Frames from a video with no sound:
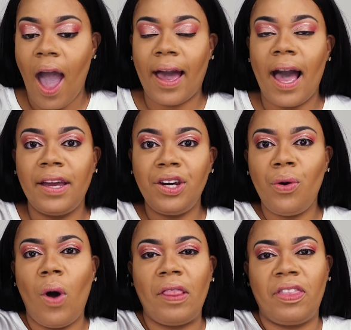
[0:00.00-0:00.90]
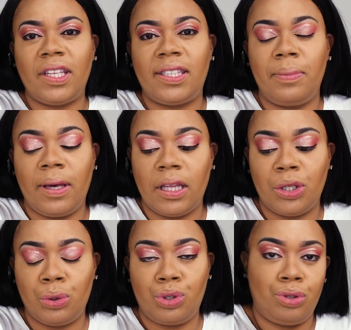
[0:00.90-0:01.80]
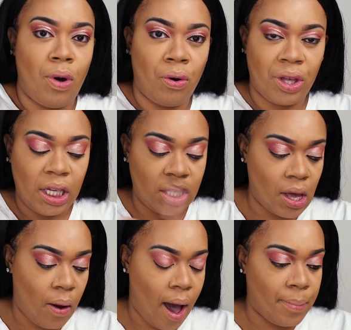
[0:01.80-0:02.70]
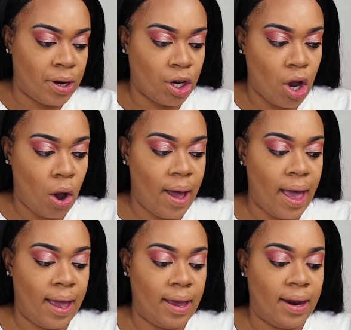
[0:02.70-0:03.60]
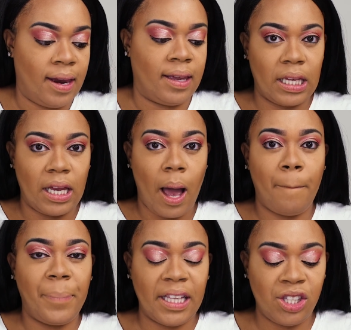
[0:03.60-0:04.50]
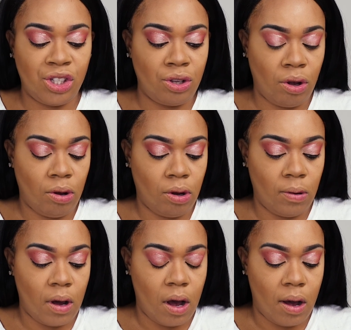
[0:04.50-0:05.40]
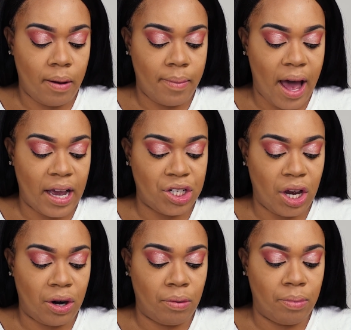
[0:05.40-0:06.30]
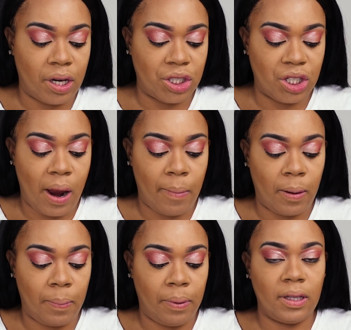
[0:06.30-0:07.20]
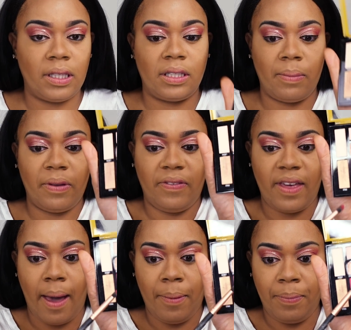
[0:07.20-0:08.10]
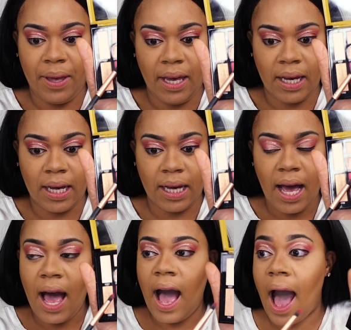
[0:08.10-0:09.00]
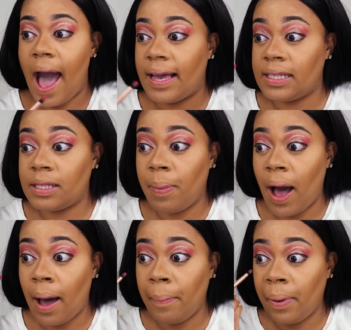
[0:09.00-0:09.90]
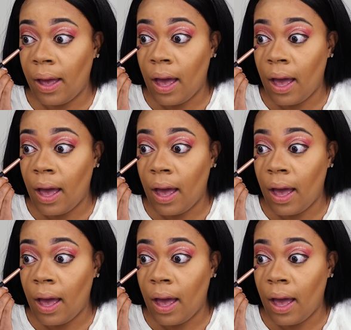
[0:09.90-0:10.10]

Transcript: I kind of want this to be a little smoky, so I'm going to go ahead and get a pencil eyeshadow brush, and I'm going to put some of that pink Ice Pop